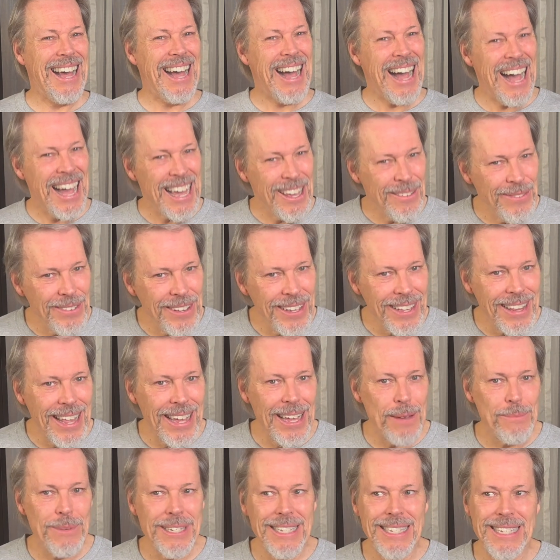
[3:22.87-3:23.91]
I feel like
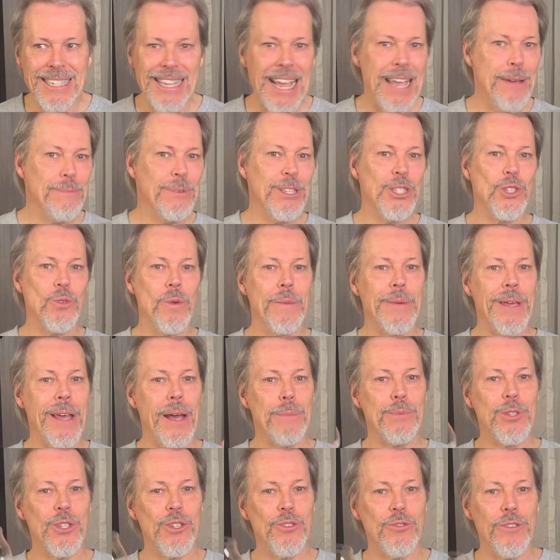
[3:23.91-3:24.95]
I'm a salmon swimming
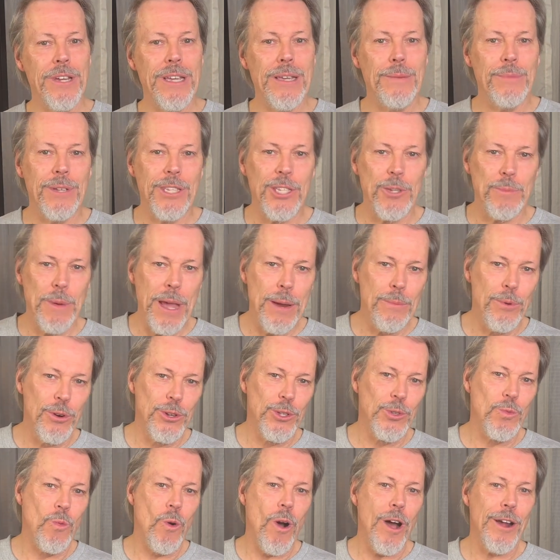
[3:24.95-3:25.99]
upstream in
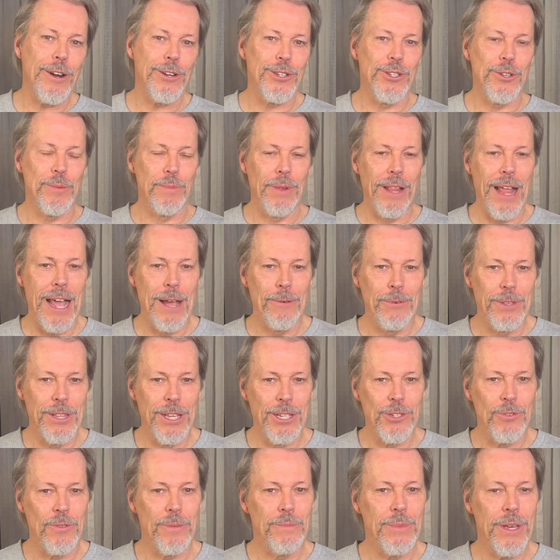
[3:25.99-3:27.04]
Speyburn's water supply with
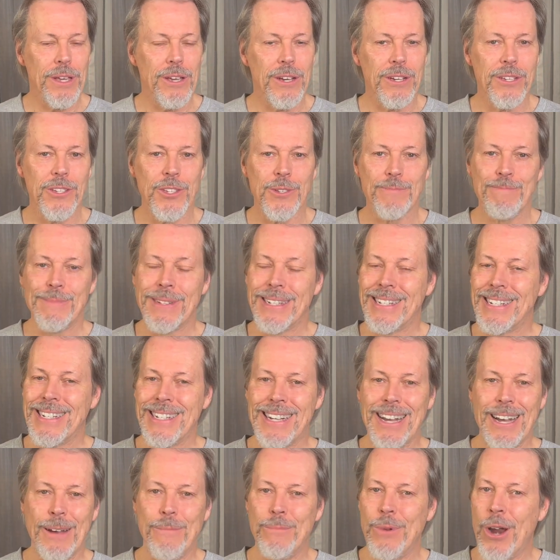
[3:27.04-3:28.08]
this one because
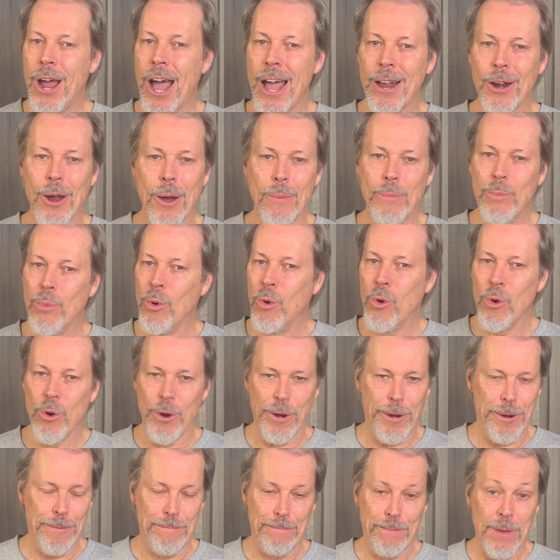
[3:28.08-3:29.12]
I'm not on
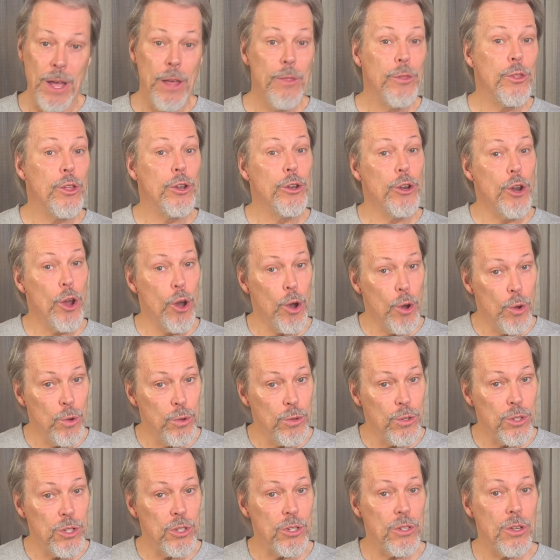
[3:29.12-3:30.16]
board. The
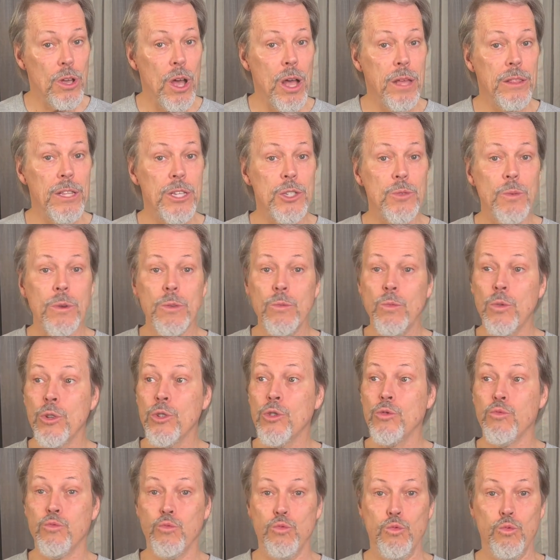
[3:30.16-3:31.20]
nose on this one
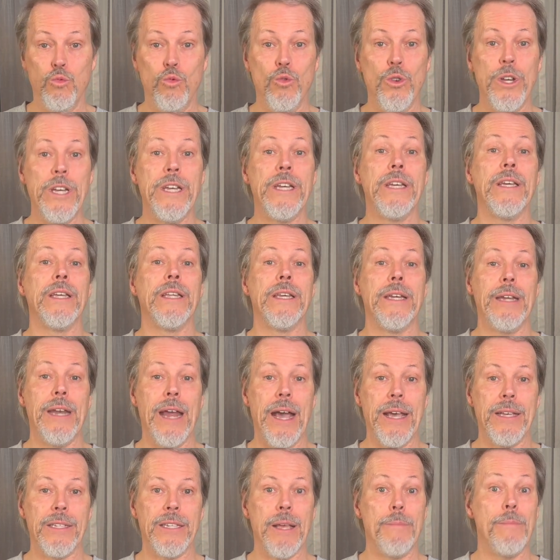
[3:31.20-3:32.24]
was really
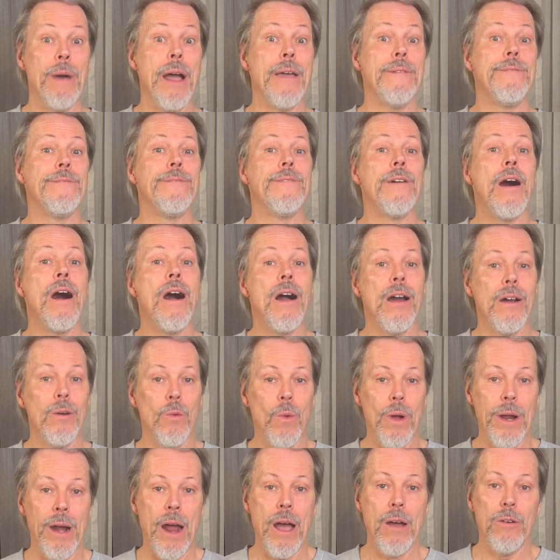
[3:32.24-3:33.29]
nice and by far
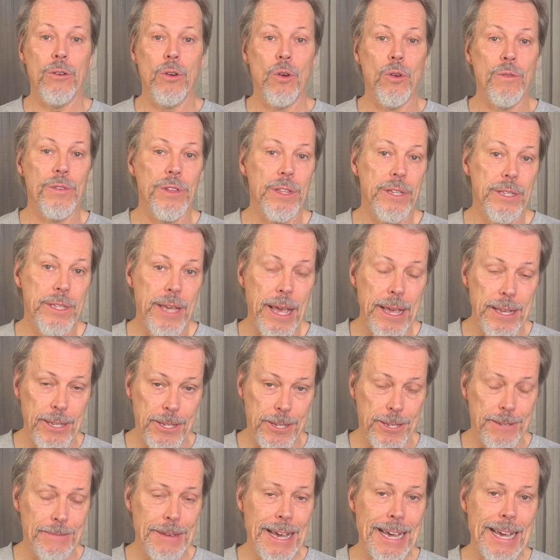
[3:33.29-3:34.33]
won out over the
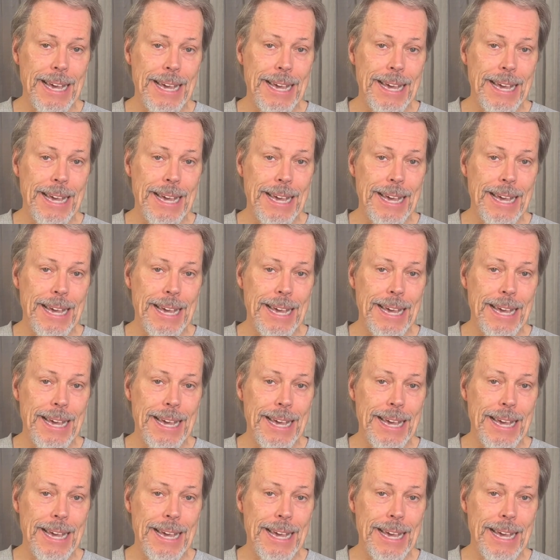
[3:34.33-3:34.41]
taste.